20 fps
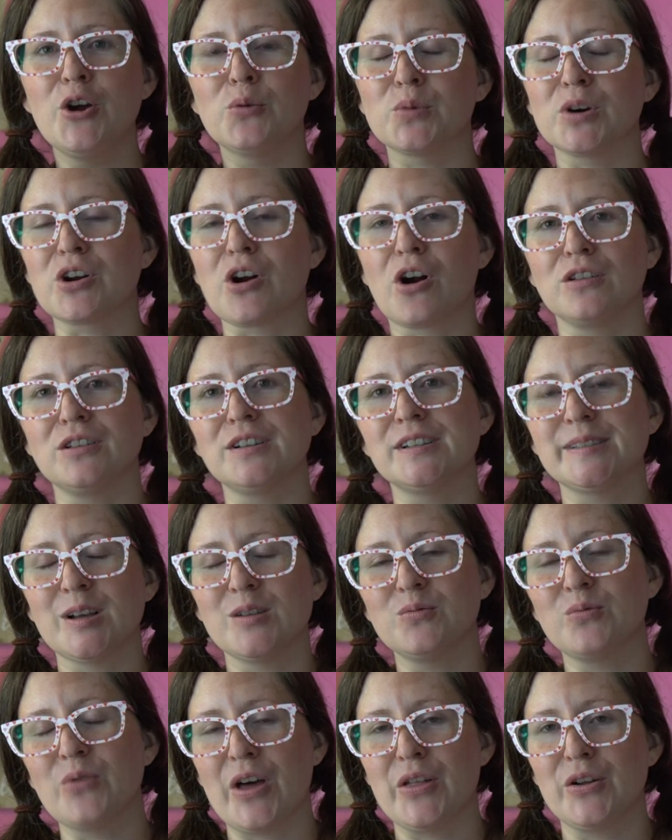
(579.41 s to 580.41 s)
regardless
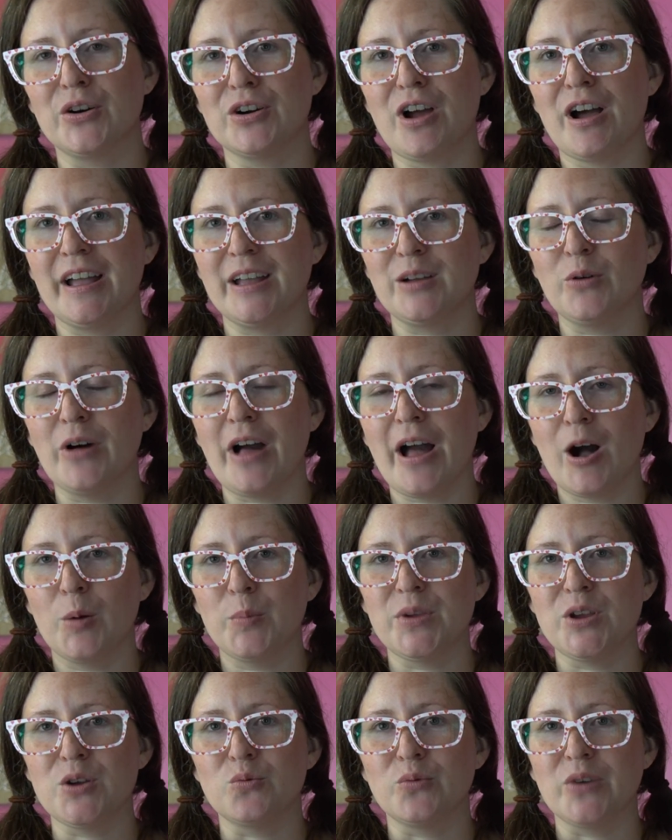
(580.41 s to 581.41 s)
of whether or not it will
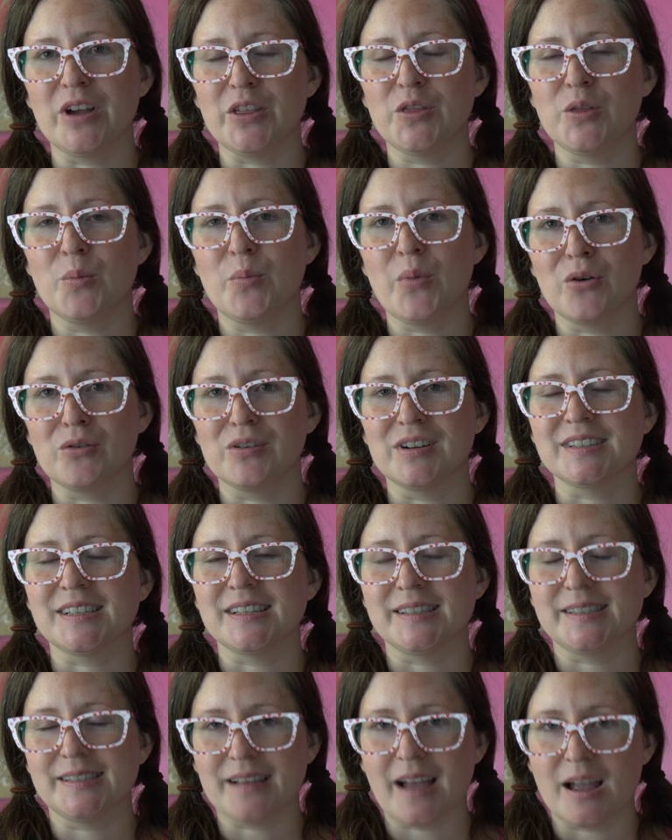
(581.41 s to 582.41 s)
help you with the bonus
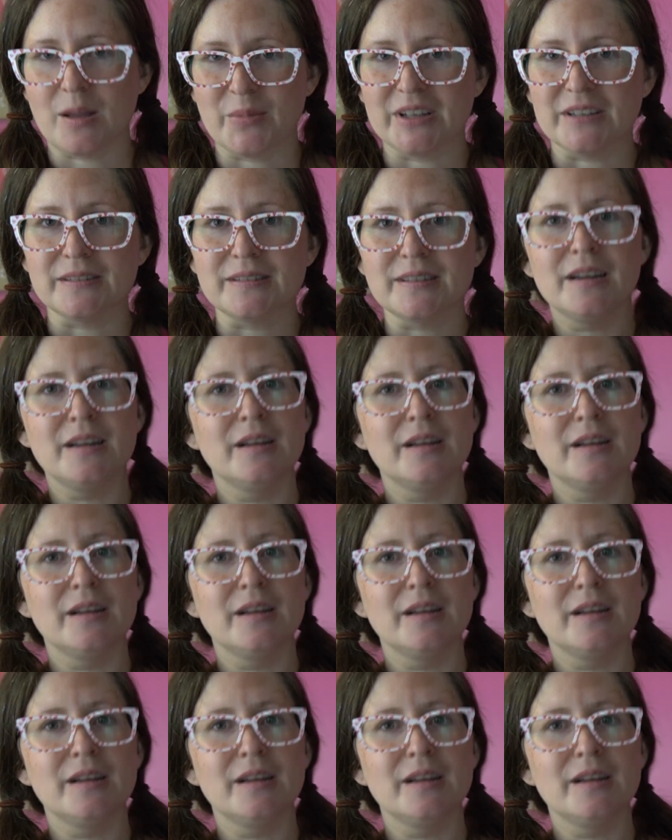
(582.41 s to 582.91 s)
assignment.